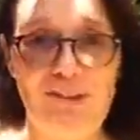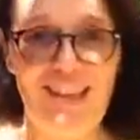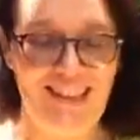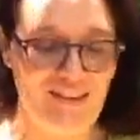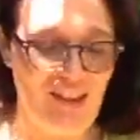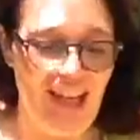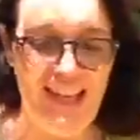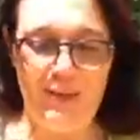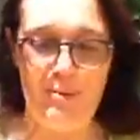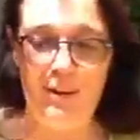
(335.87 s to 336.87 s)
Seeds of
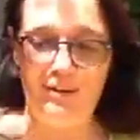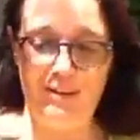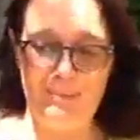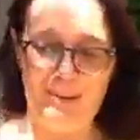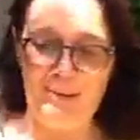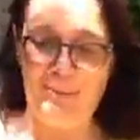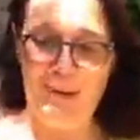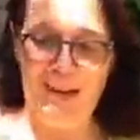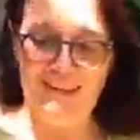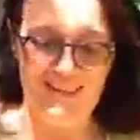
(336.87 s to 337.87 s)
Change program is all
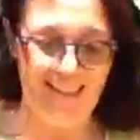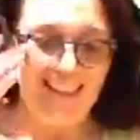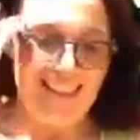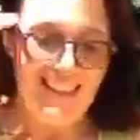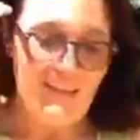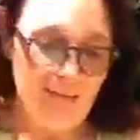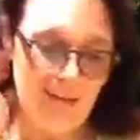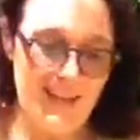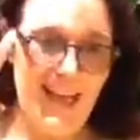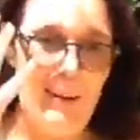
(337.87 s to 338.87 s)
about
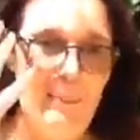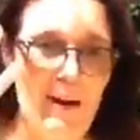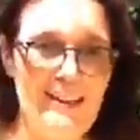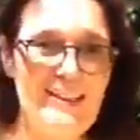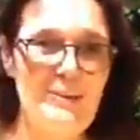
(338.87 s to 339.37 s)
focusing our mind